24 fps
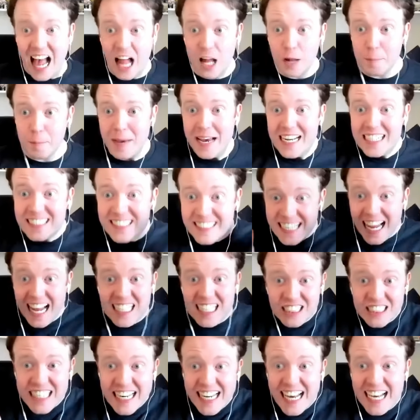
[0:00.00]
tell me,
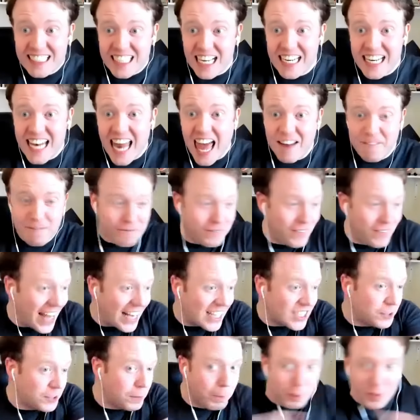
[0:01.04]
Disney is a
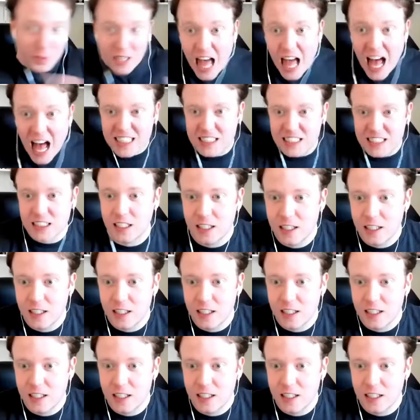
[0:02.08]
Netflix plus.